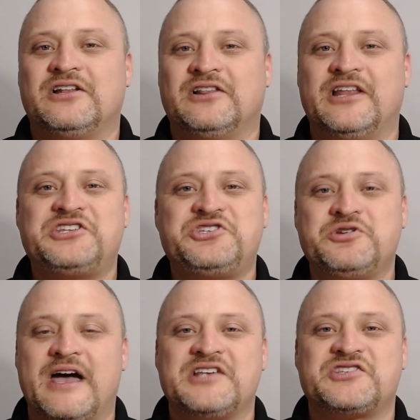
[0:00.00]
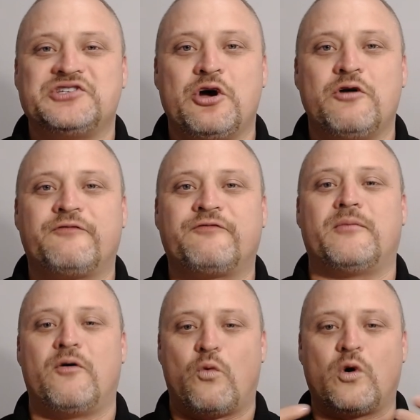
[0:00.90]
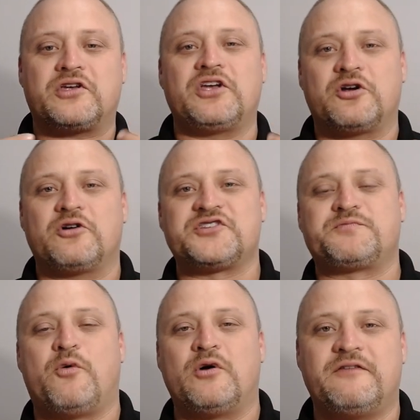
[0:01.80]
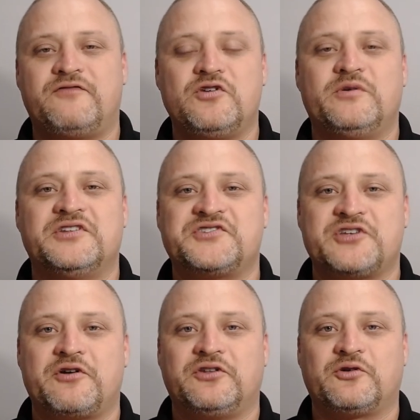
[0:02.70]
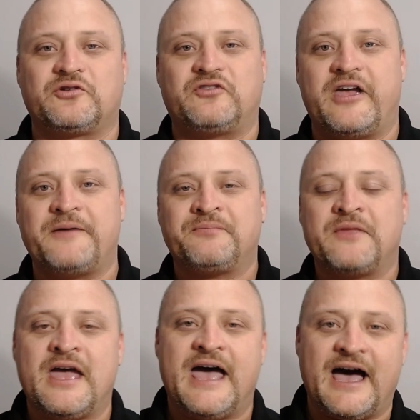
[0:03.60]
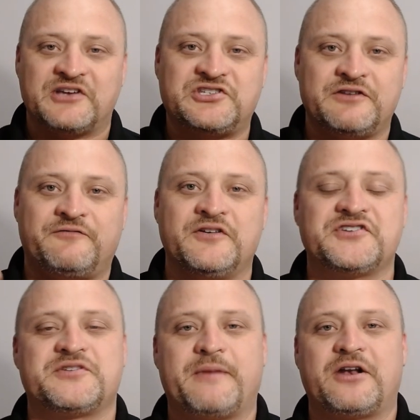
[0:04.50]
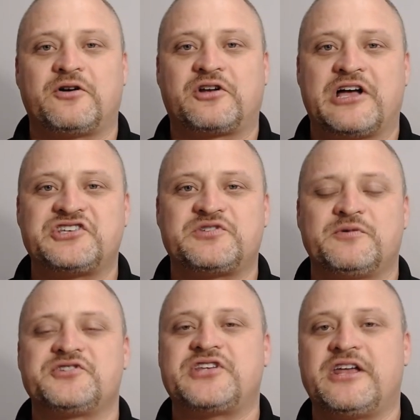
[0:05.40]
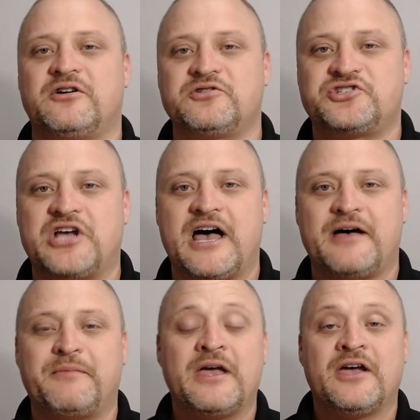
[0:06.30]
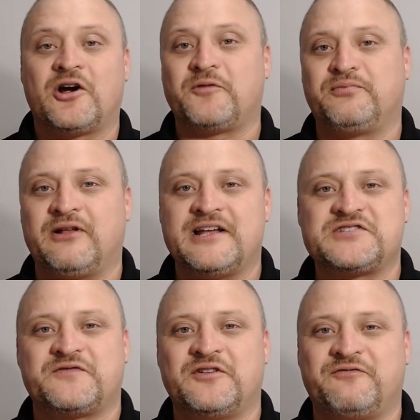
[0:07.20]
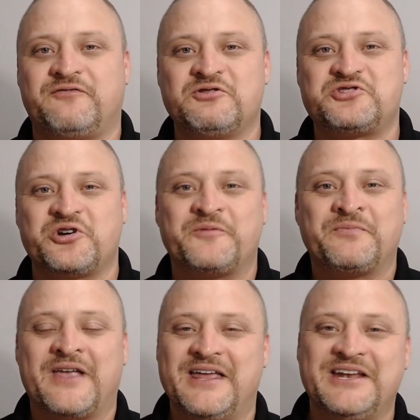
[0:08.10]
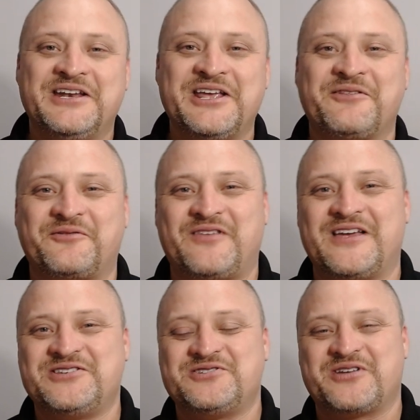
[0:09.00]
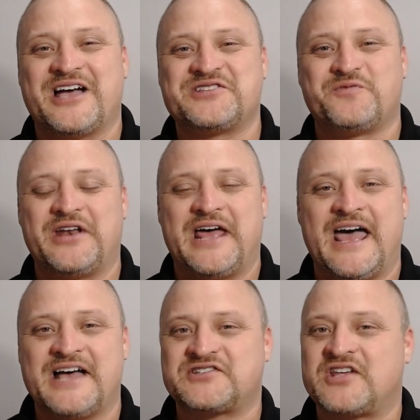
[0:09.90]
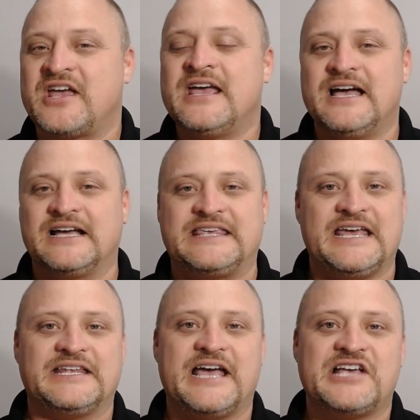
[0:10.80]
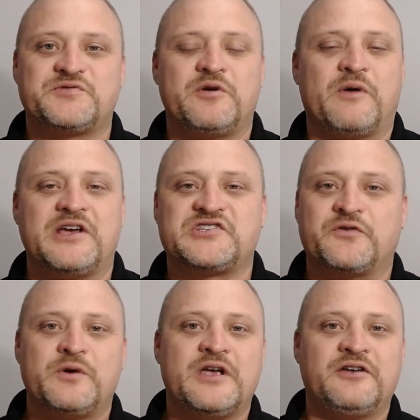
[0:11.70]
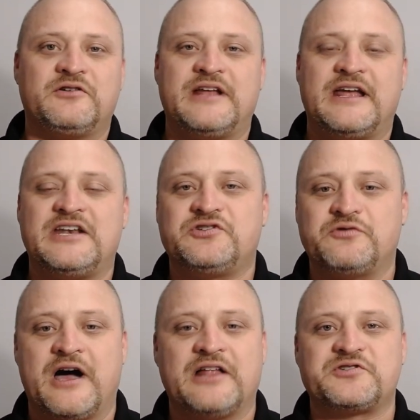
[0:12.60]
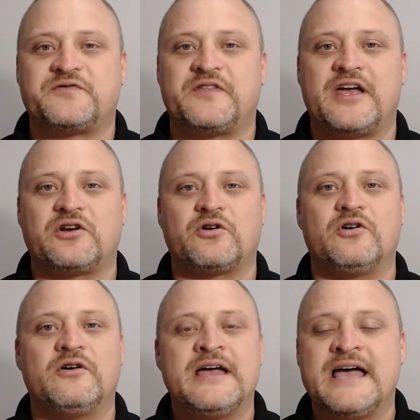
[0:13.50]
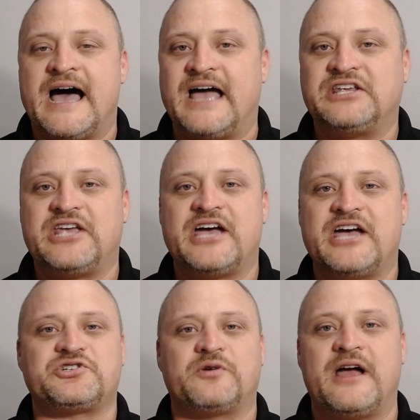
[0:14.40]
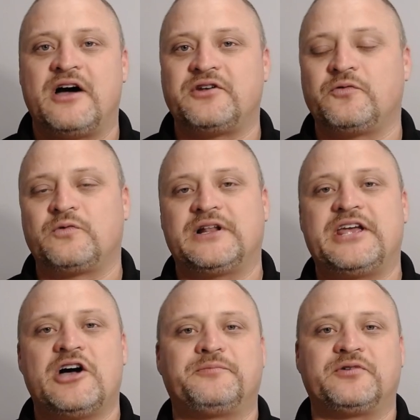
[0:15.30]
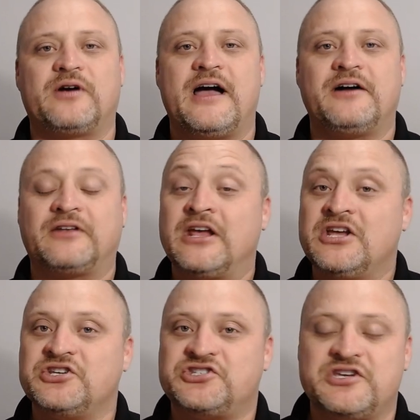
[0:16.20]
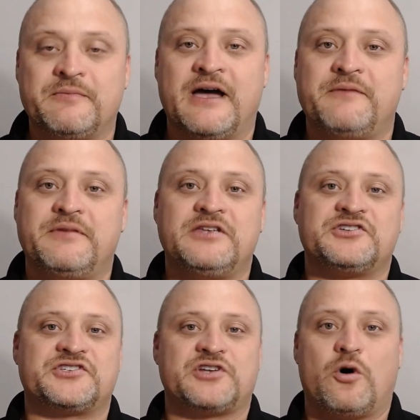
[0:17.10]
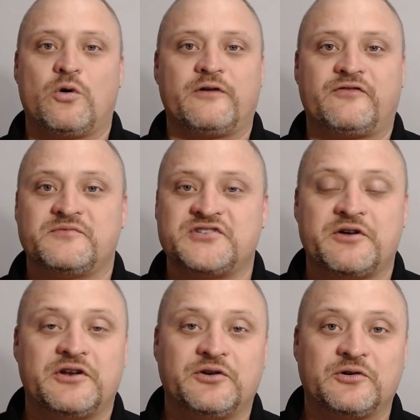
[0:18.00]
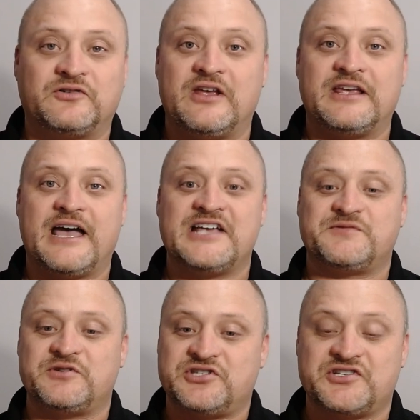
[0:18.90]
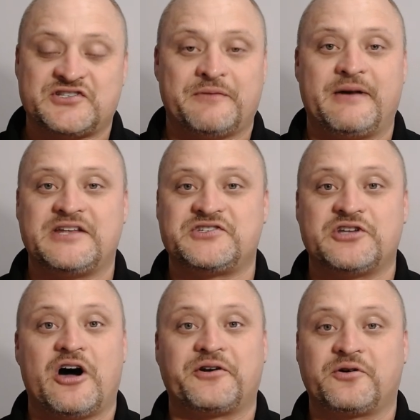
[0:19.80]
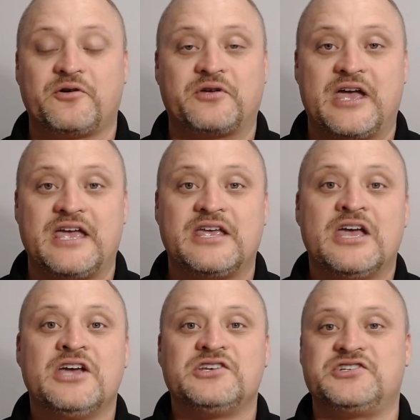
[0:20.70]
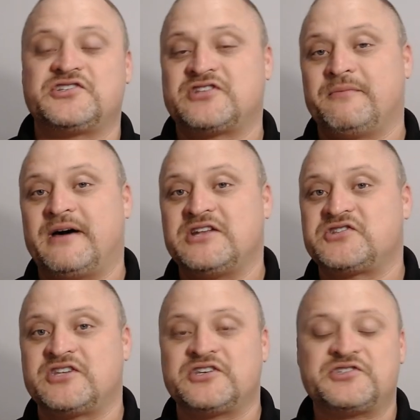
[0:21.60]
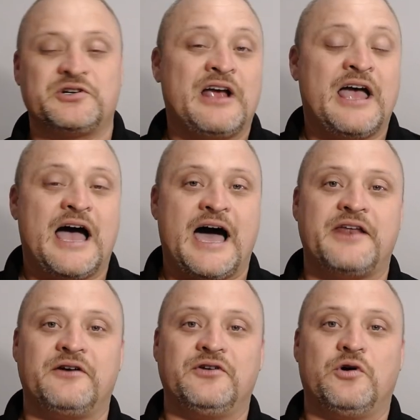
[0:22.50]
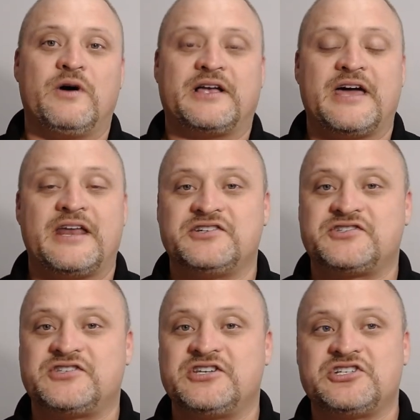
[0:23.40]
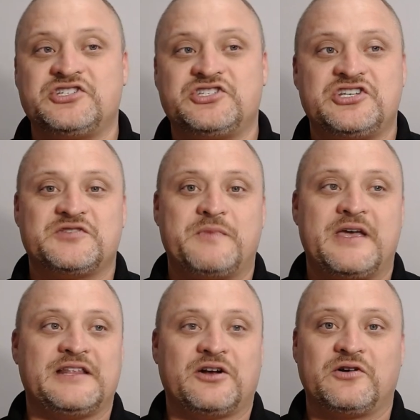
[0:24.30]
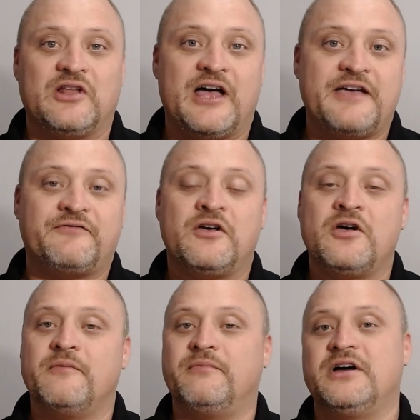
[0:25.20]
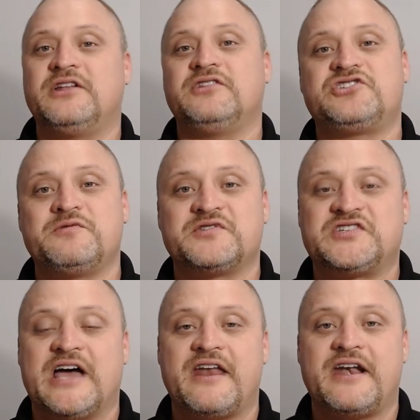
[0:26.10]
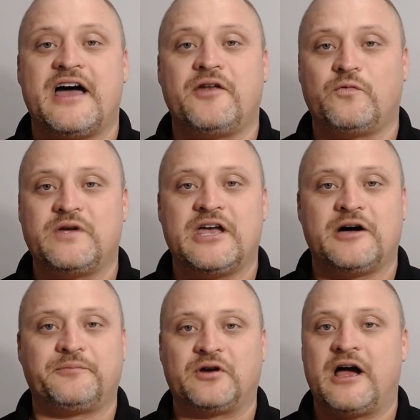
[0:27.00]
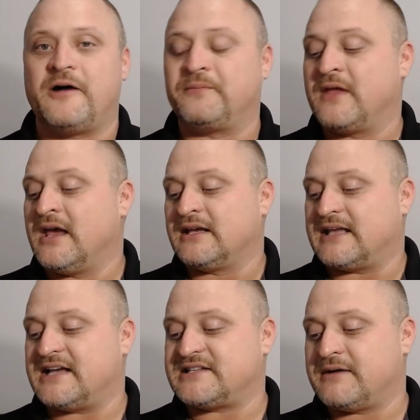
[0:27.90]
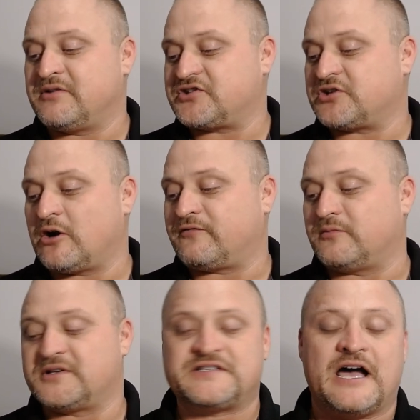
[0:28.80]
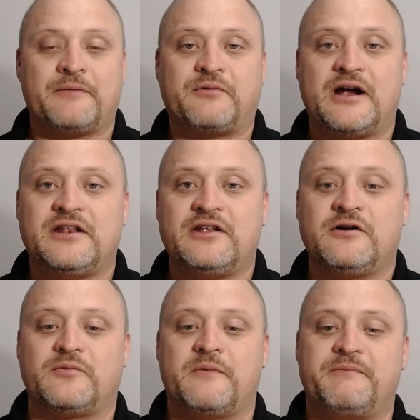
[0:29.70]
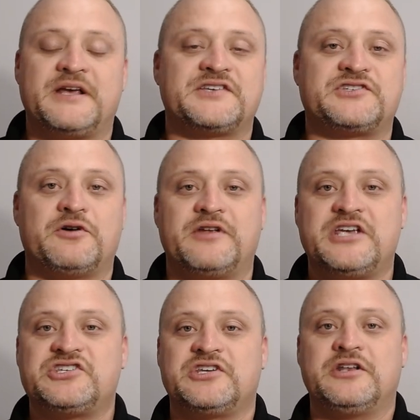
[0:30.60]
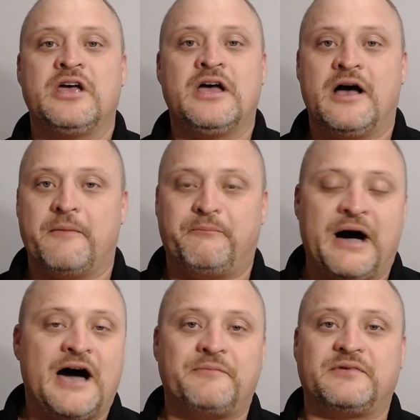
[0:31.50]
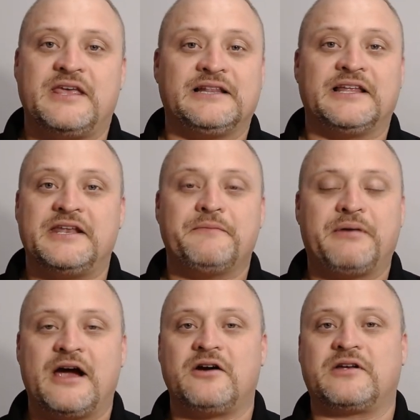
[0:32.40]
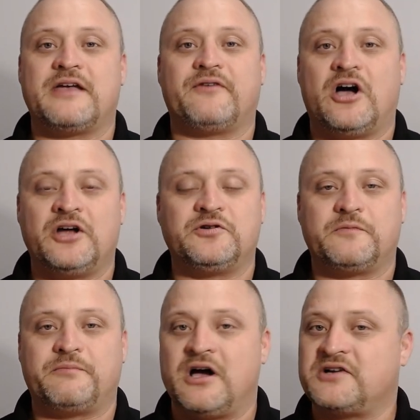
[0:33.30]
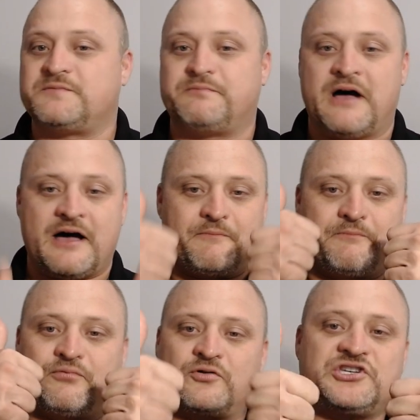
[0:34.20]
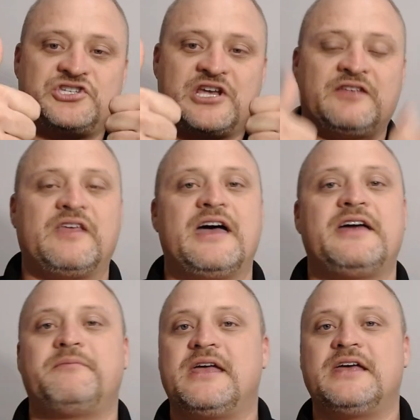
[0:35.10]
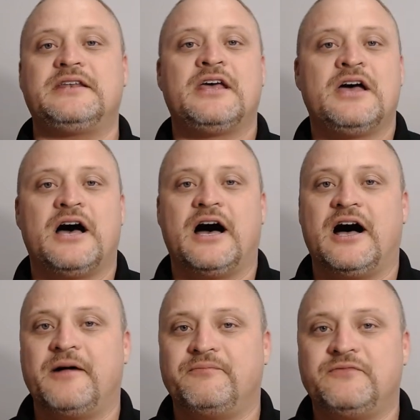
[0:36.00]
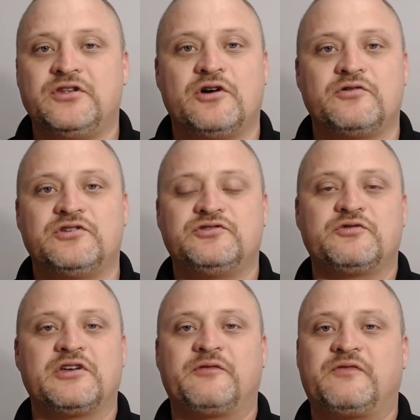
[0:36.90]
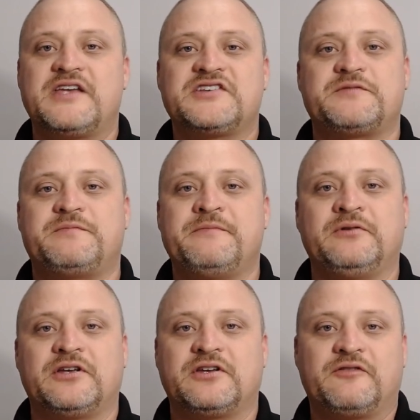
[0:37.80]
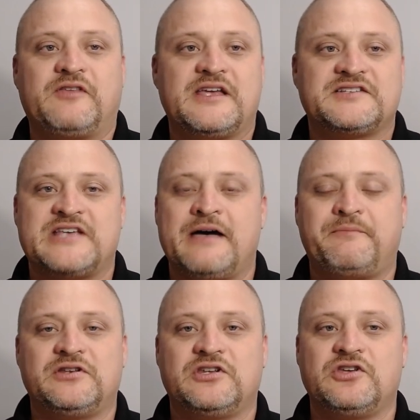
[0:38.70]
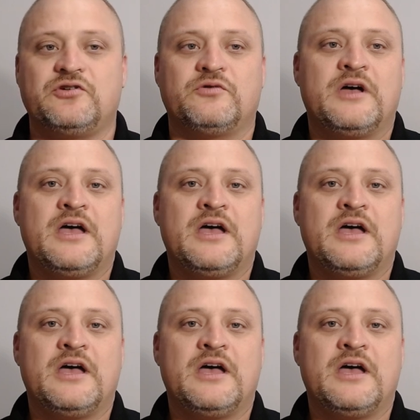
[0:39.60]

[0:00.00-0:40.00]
let you guys know from a working girl's point of view in the Zona Norte how she feels about her customers and her job, her plans for the future, and any other things you guys want to ask. Again, guys, we raised $382 for that girl. I cashed her out. It really helped her out. She might be just a whore from Zona Norte, guys, but she's somebody's daughter, okay? She's somebody's sister. I don't know what kind of decisions she's made in her life, but she was down and out. We helped her out. Guys, I'm going to start from the top right here, from the biggest donation. Bob Inland Empire gave $100. Bob, appreciate that, man. You know, you do good things to people and good things happen to you.